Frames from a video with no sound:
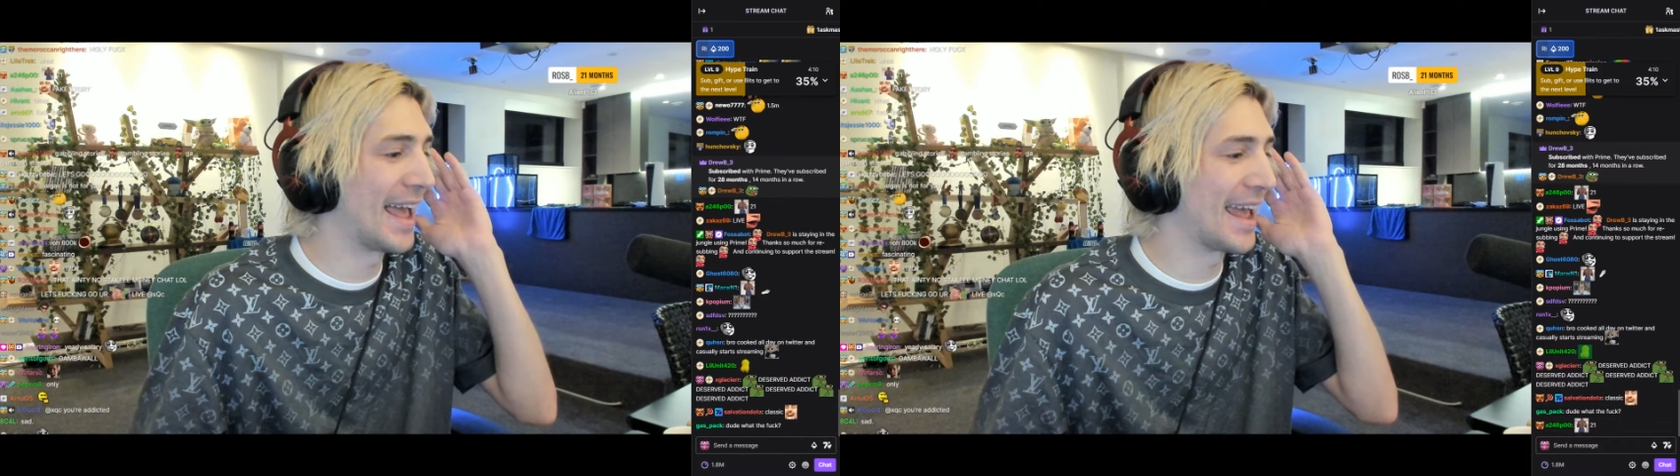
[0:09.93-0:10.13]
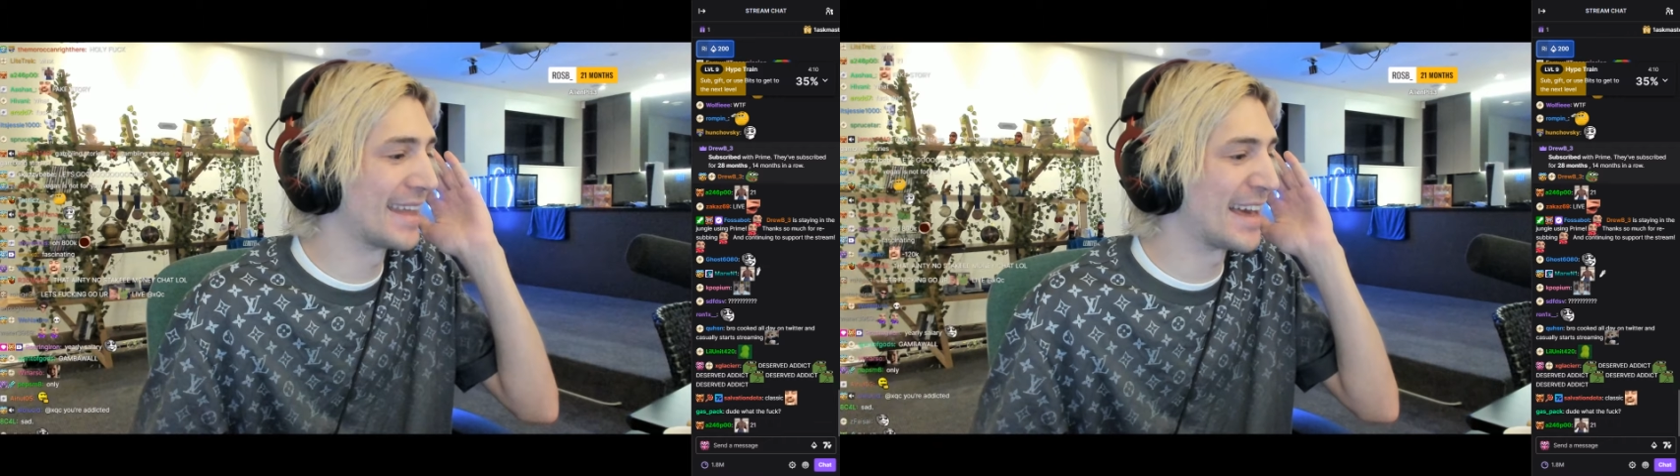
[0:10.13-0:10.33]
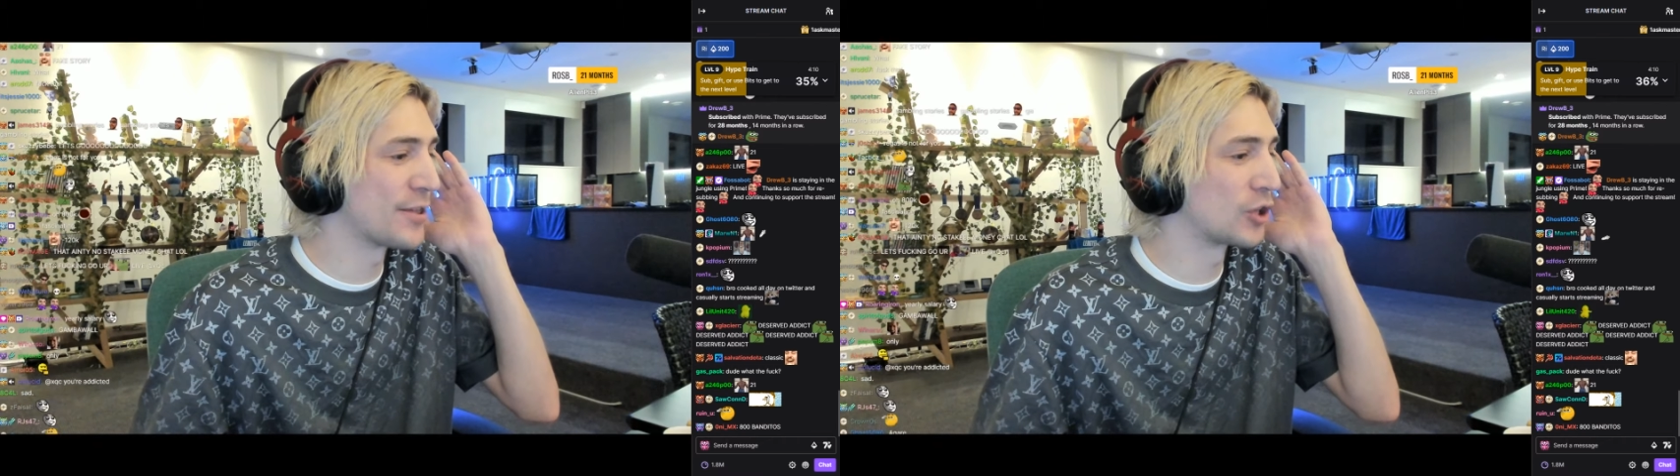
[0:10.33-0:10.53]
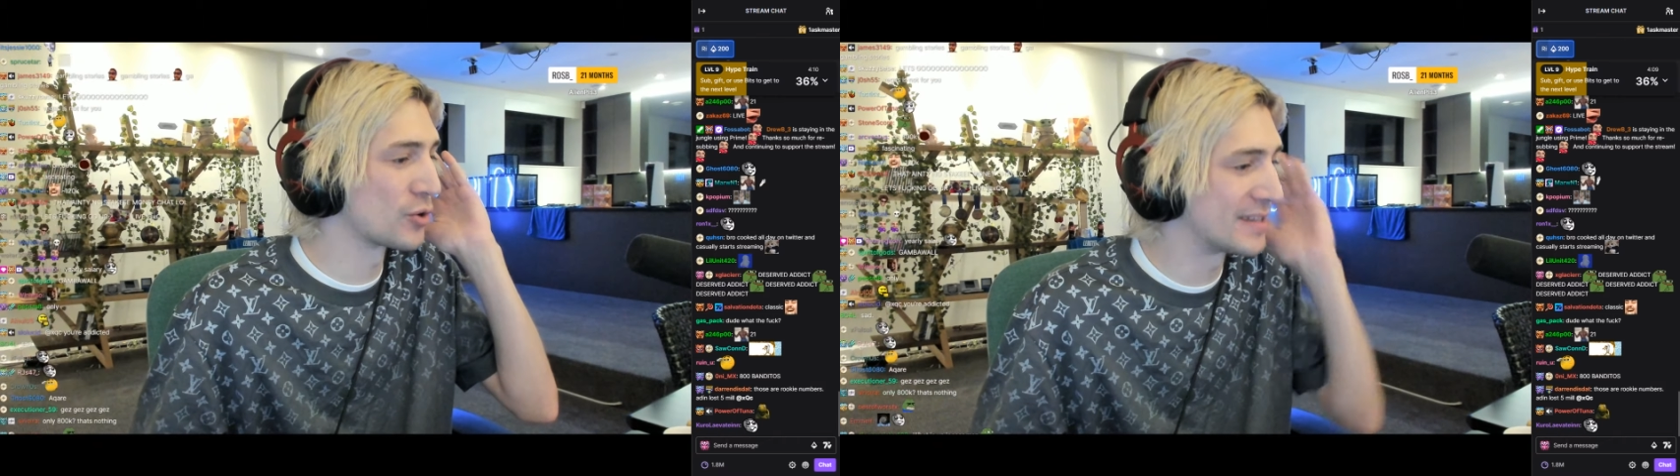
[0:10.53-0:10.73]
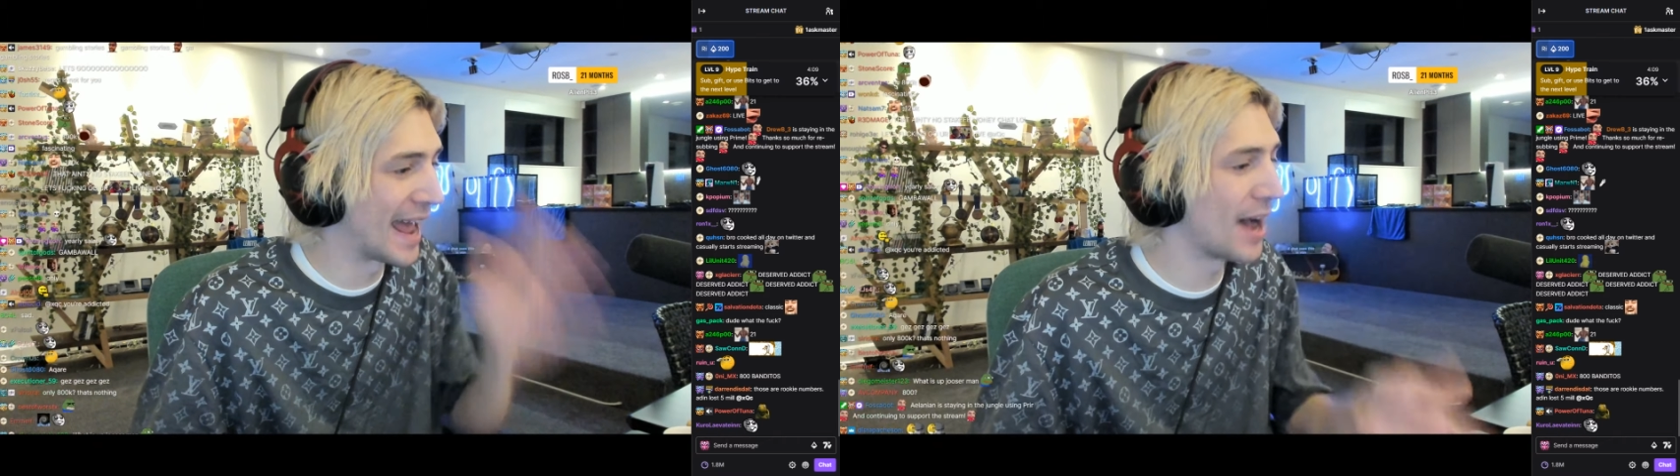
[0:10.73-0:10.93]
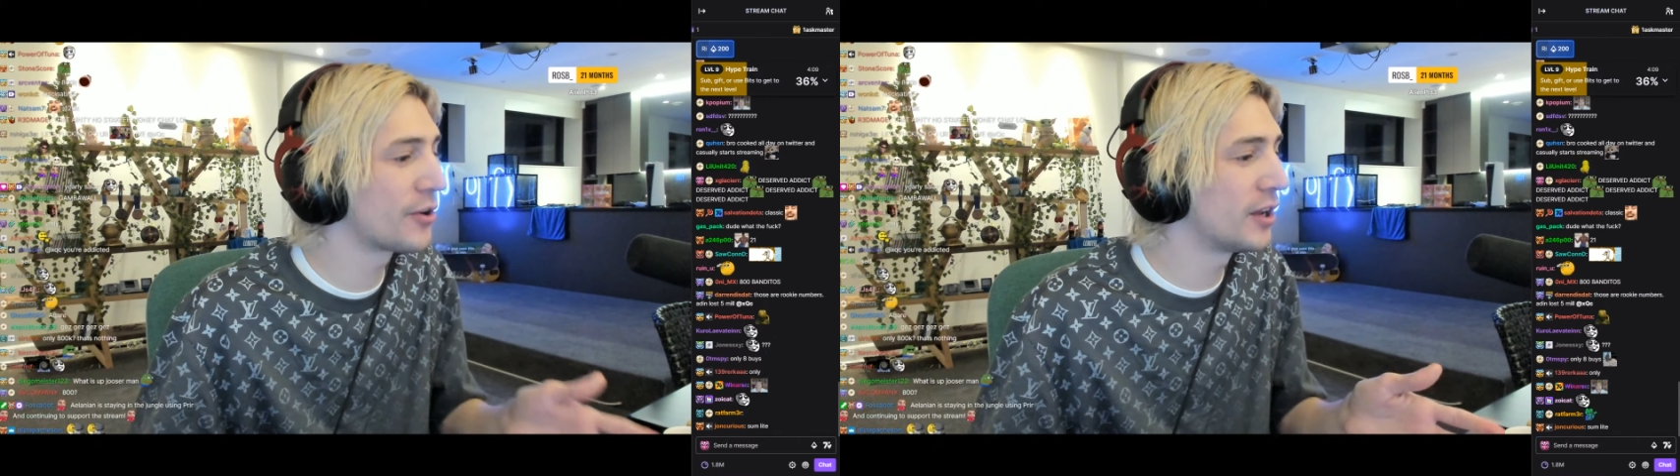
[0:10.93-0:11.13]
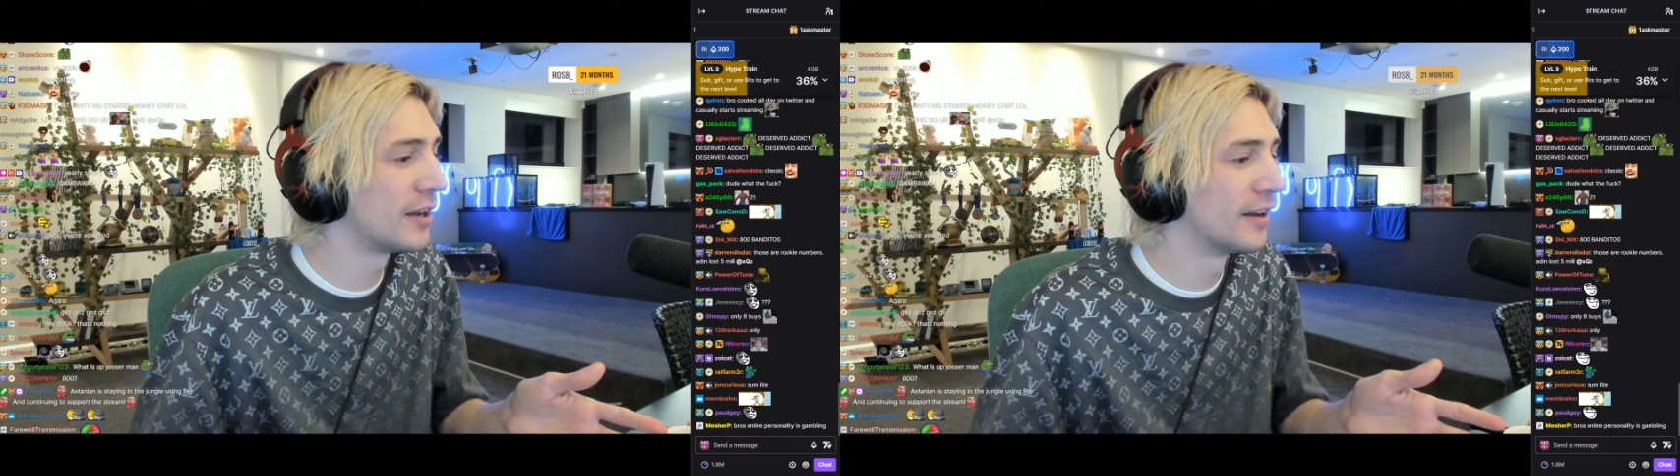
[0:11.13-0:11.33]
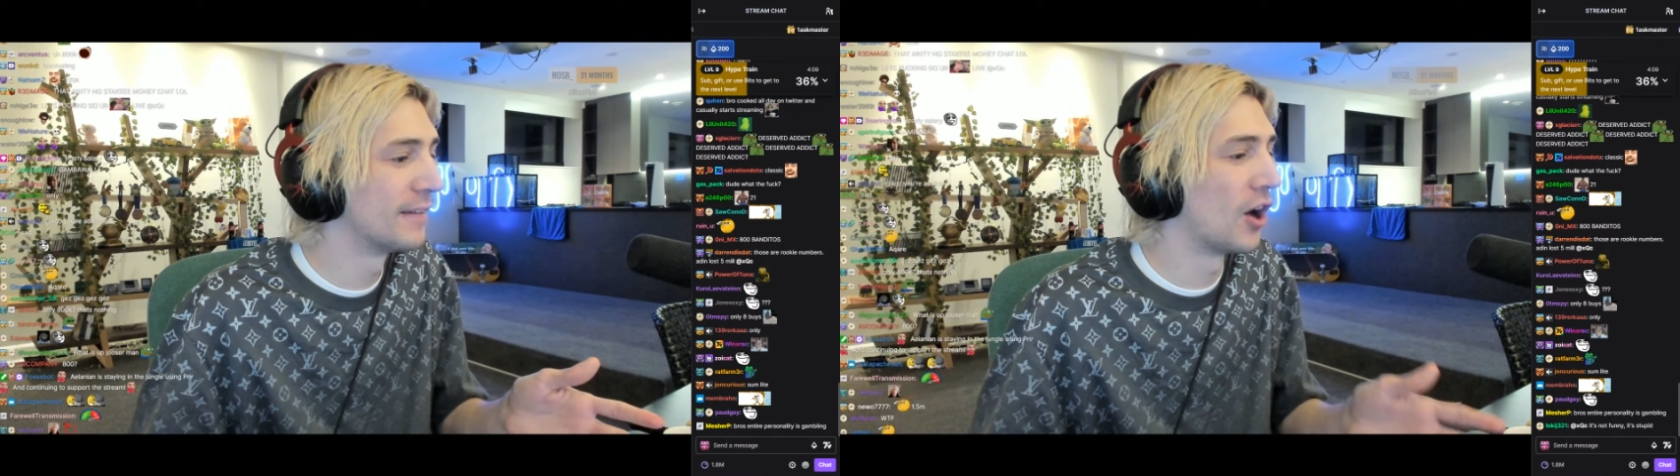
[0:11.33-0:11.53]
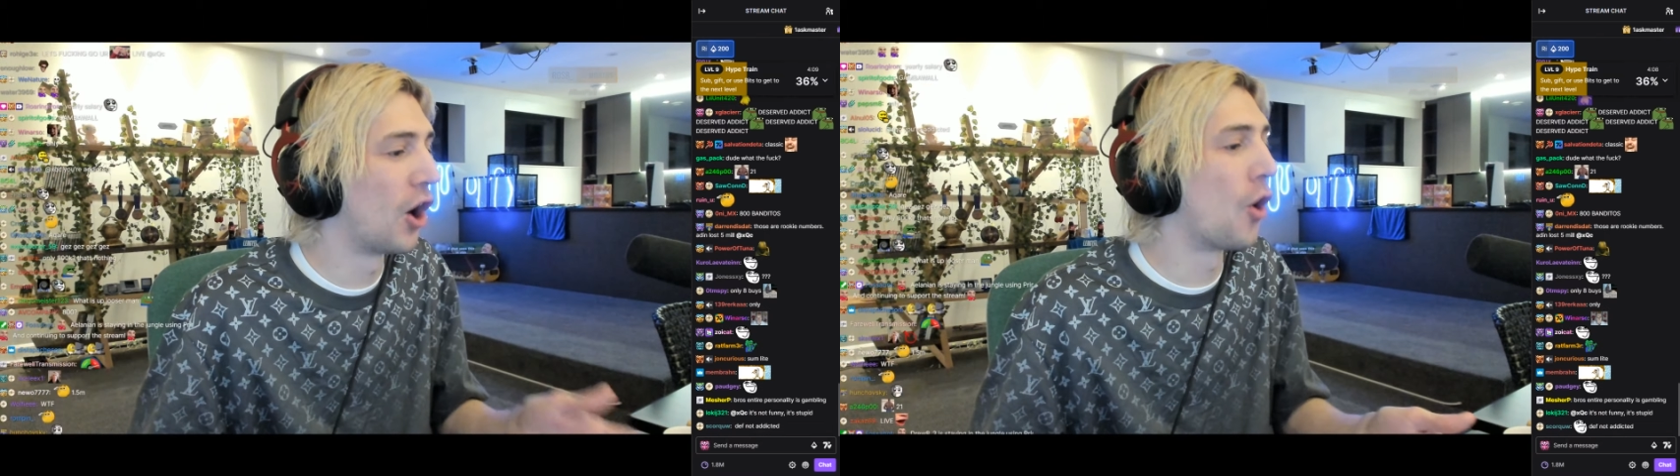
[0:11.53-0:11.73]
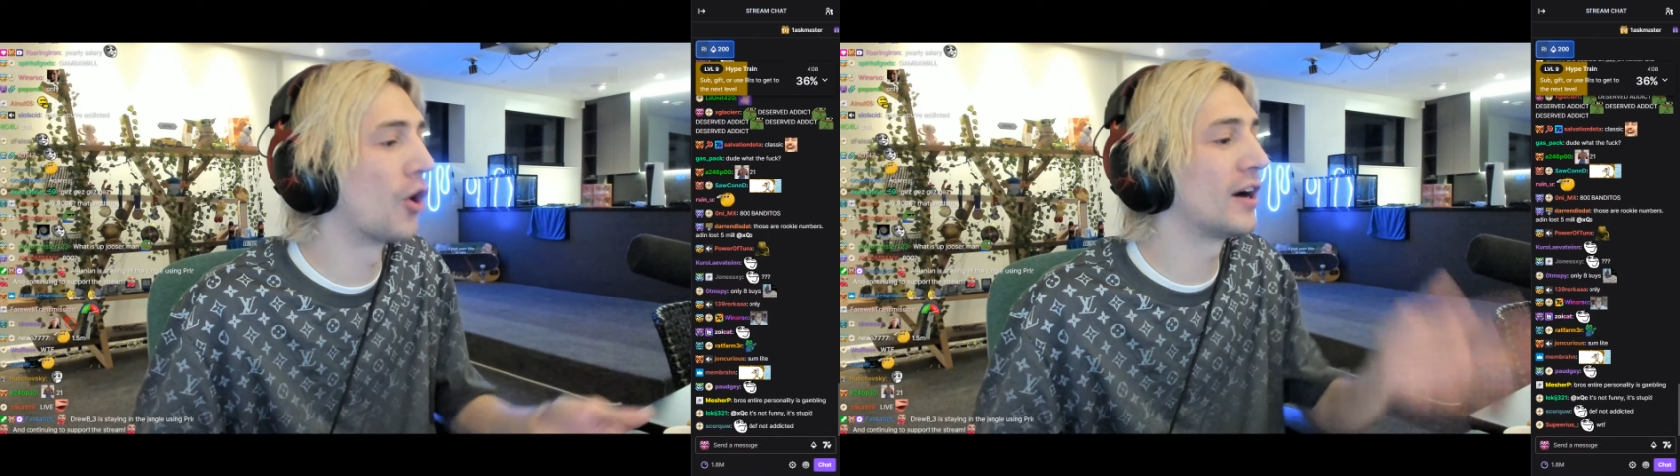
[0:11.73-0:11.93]
it either goes down
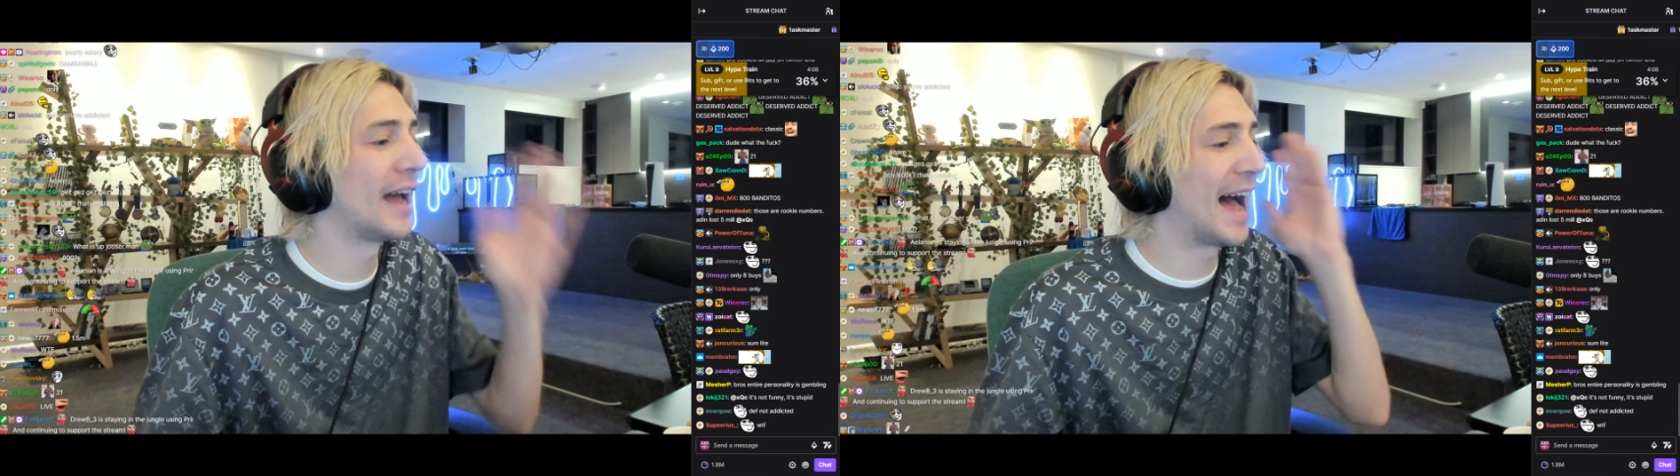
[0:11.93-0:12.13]
or